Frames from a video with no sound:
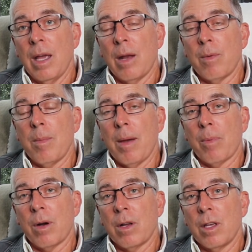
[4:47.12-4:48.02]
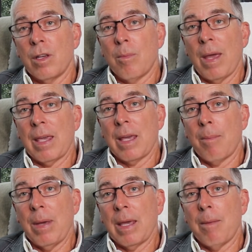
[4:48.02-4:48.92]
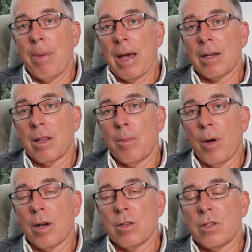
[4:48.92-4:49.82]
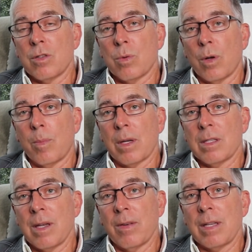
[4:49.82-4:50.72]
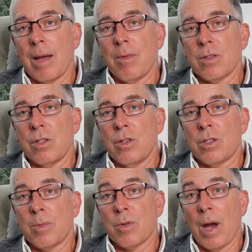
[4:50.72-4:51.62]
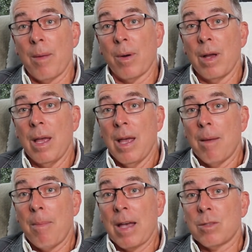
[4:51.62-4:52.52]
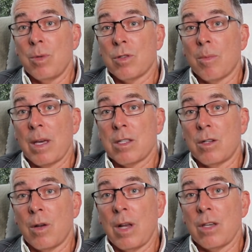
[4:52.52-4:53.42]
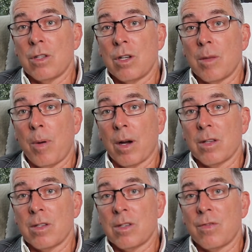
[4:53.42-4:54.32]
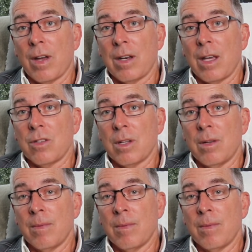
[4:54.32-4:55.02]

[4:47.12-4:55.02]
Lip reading: And remember, you're making a big impact on the Parkinson's world, because every time there's a new subscriber, Mass Mutual makes a donation to the Parkinson's Foundation.